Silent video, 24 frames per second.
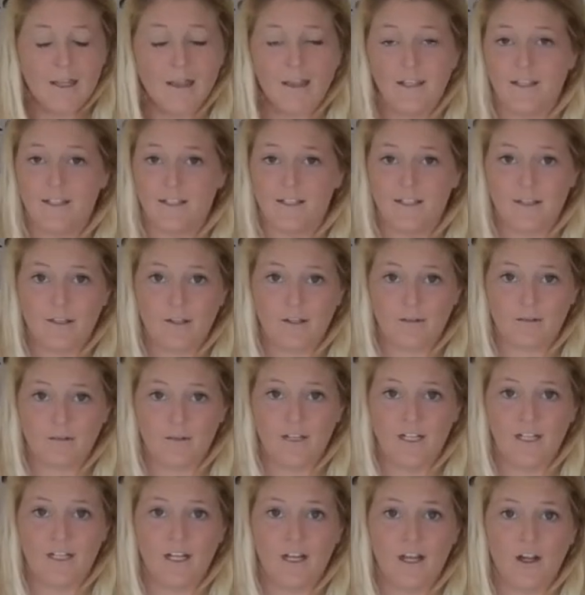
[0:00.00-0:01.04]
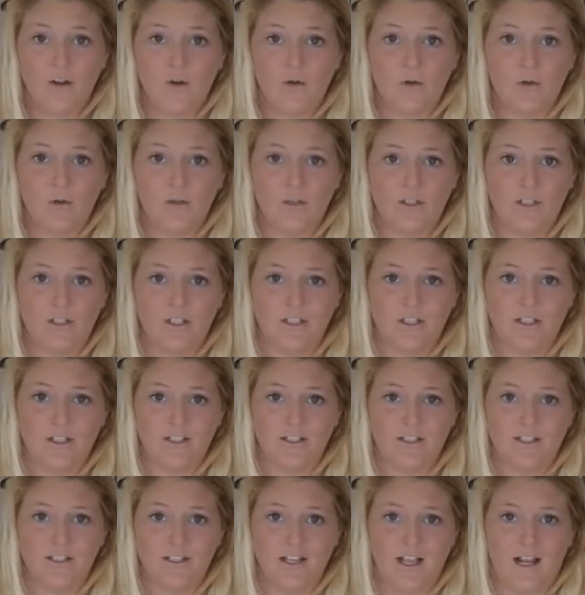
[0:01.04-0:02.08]
these three gorgeous
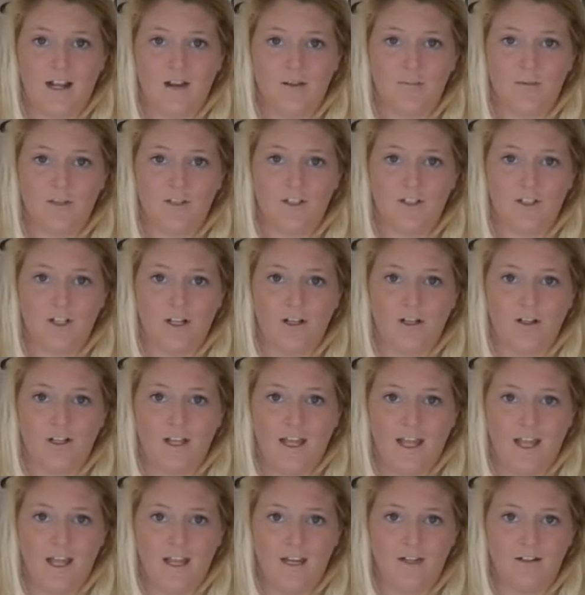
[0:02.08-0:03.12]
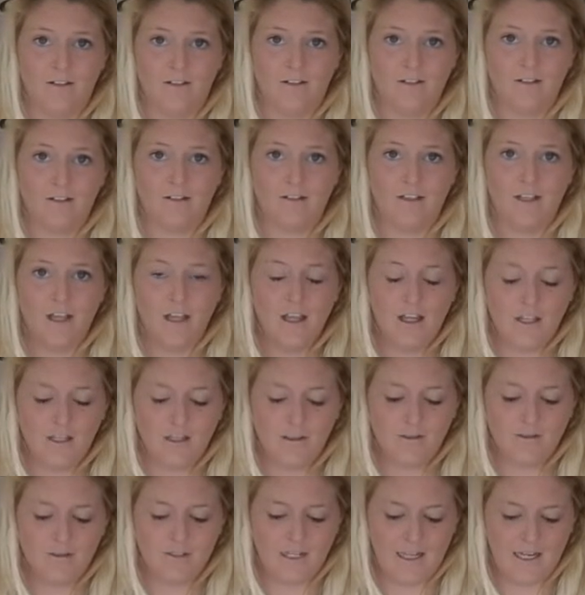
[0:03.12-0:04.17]
scallop shell candles
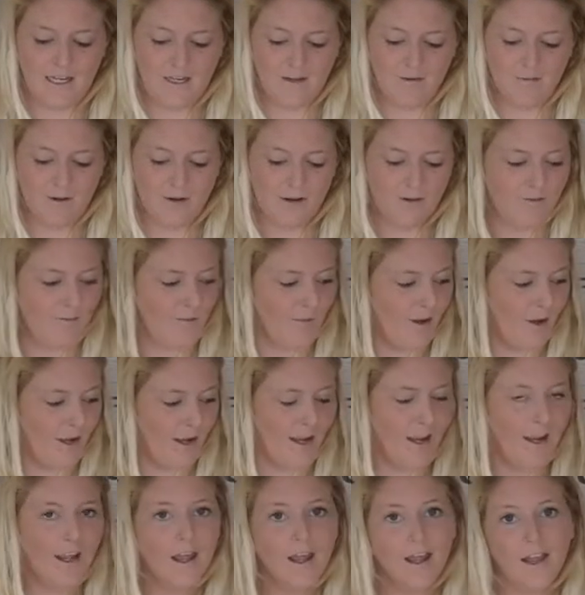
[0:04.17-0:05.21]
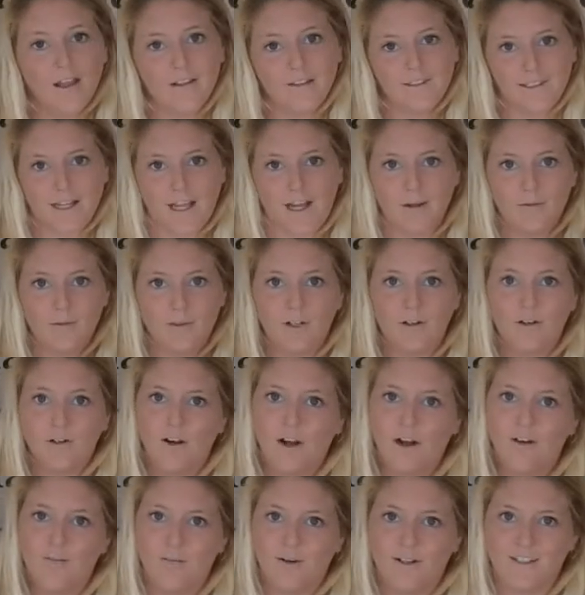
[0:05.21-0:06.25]
using one of my scallop shell
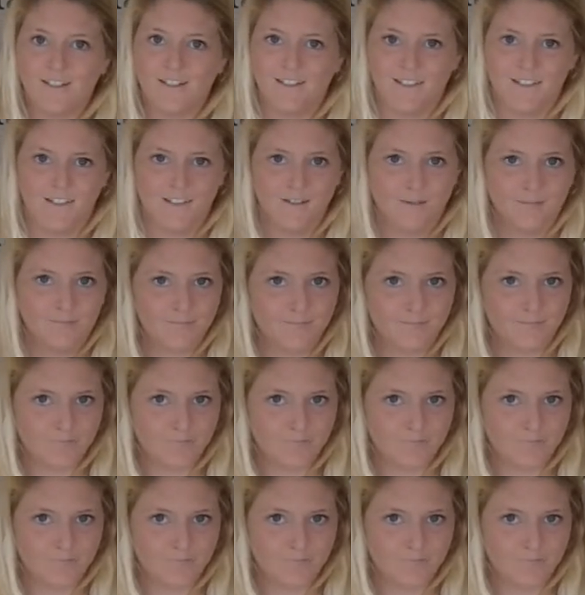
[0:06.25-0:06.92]
craft boxes.